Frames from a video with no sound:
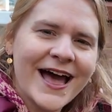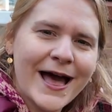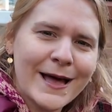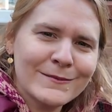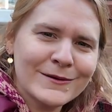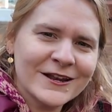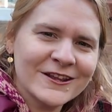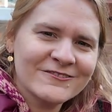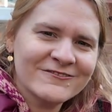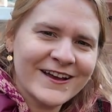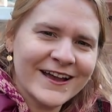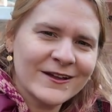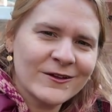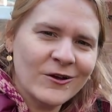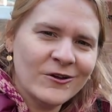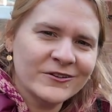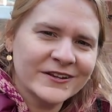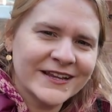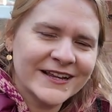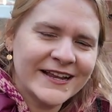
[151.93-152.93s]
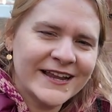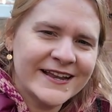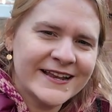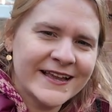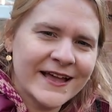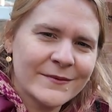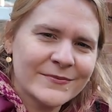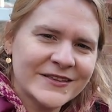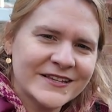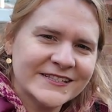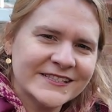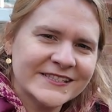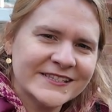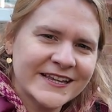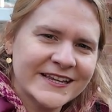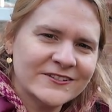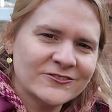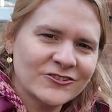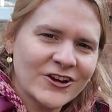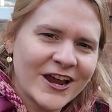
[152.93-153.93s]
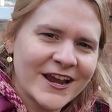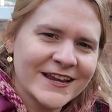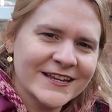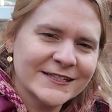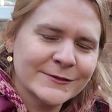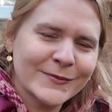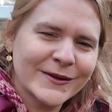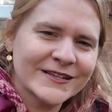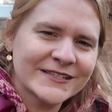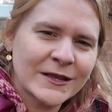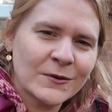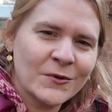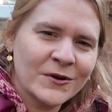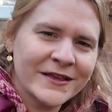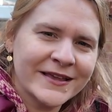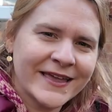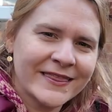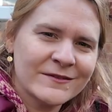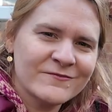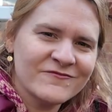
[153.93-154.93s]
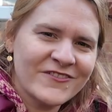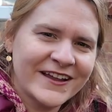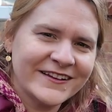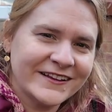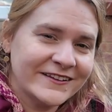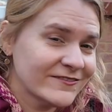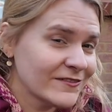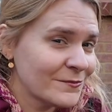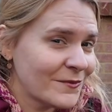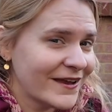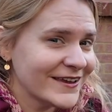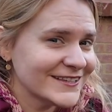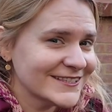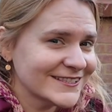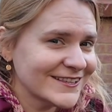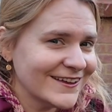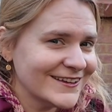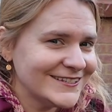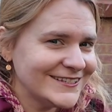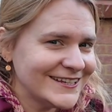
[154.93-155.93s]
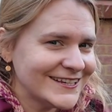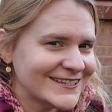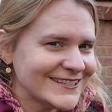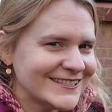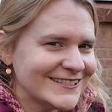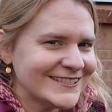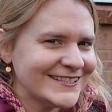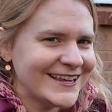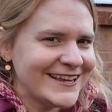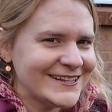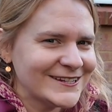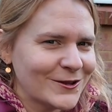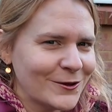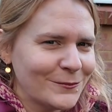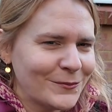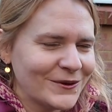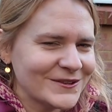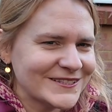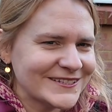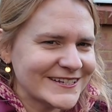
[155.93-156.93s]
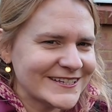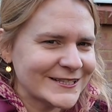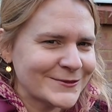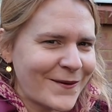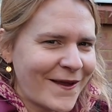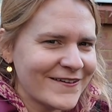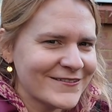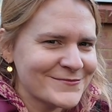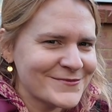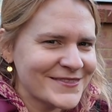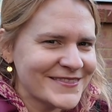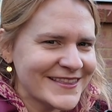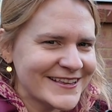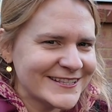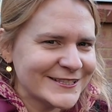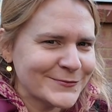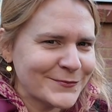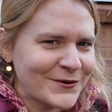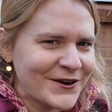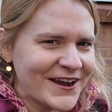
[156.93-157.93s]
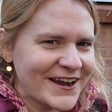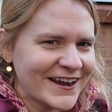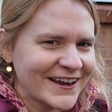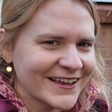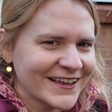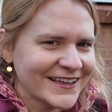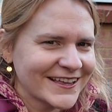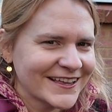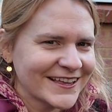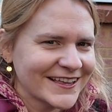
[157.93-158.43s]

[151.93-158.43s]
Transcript: I'm going to crack on in cleaning up these seed trays because I want to get them ready for my exciting seed compost experiment this spring.